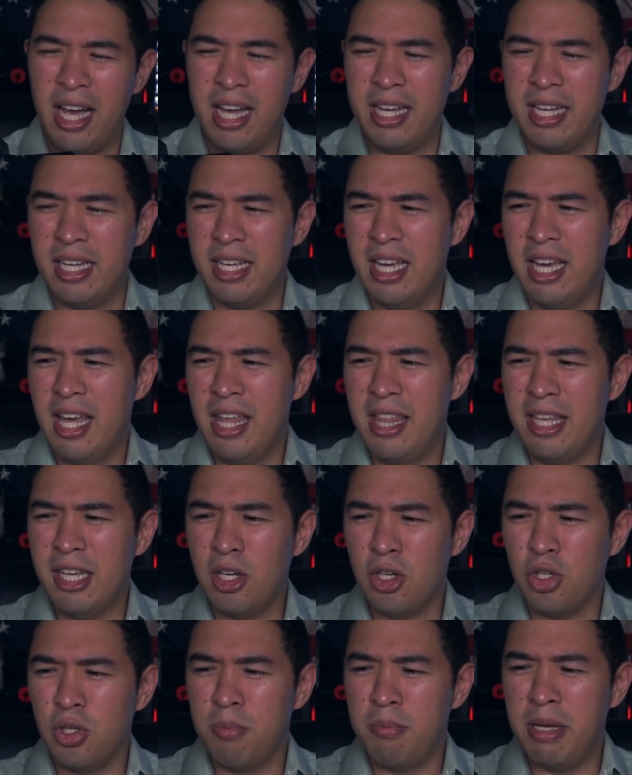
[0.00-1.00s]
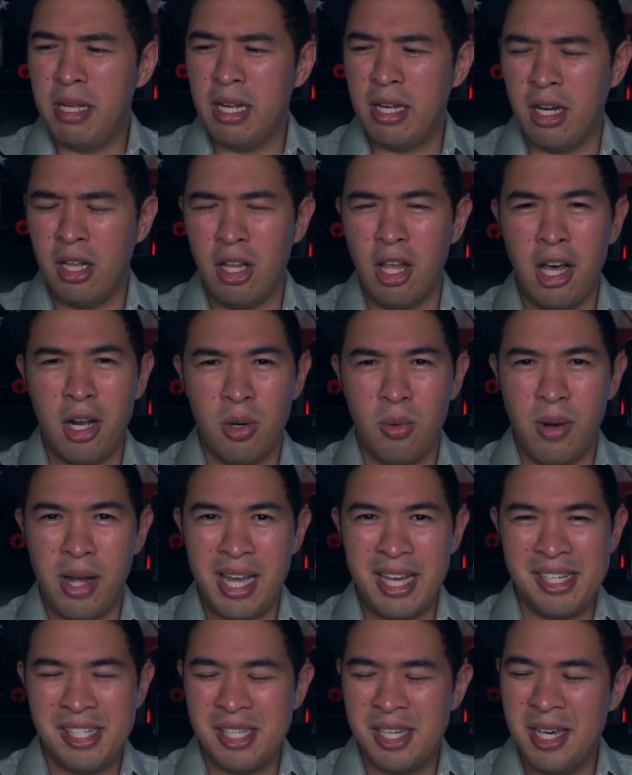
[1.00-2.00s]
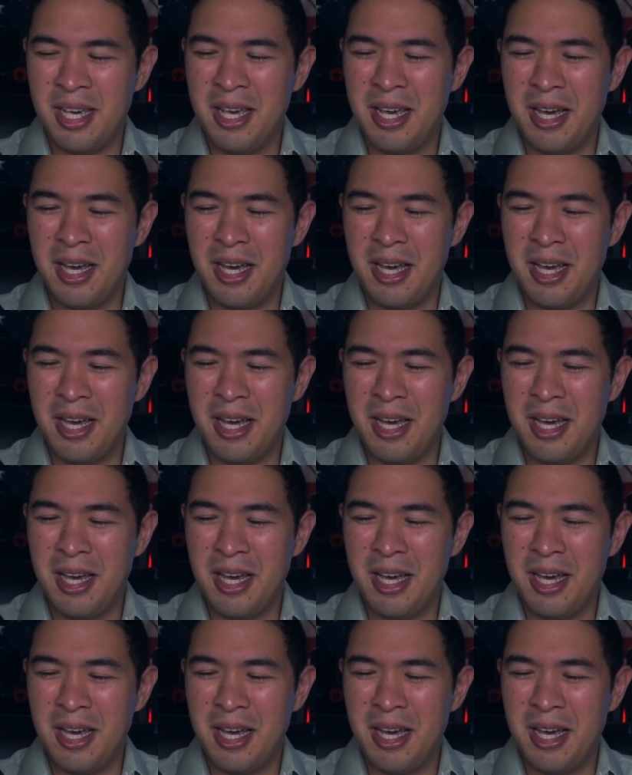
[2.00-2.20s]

I think it should beat it in a lot of ways,